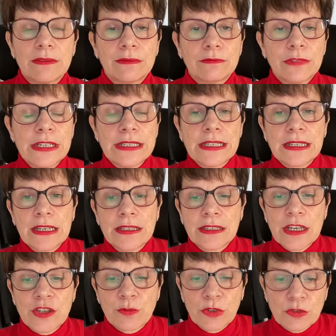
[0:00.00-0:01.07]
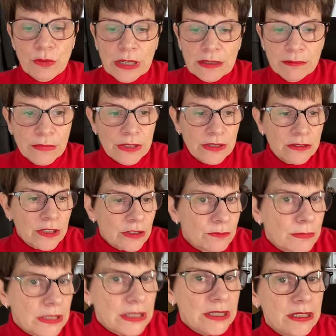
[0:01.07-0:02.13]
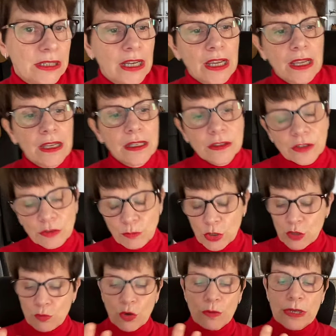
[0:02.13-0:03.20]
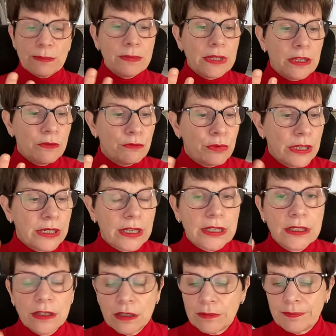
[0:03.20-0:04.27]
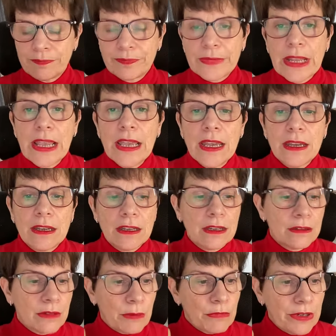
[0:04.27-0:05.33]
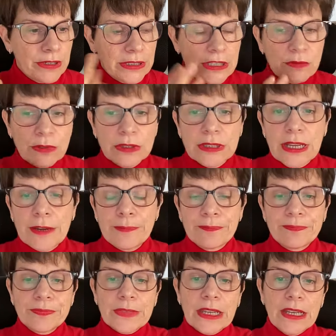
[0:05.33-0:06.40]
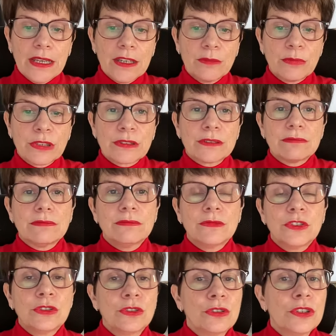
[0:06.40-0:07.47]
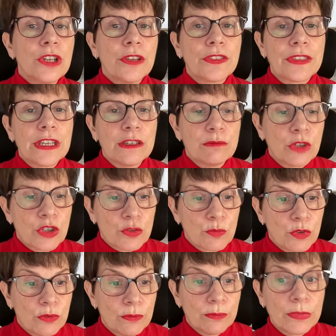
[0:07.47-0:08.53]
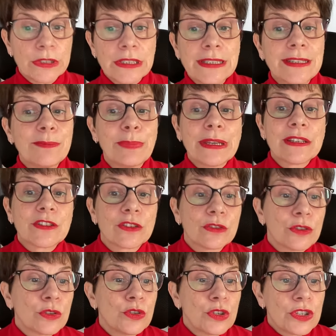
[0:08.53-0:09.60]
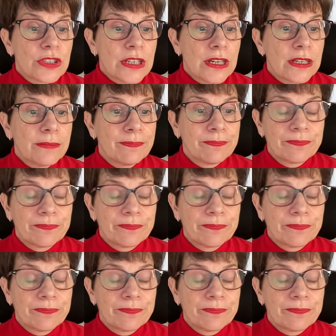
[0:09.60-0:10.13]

wedding engagement ring, but not many, not much more. Maybe ring here. Uh, I'm wearing this one now, but you know nothing much more but it depends on on your style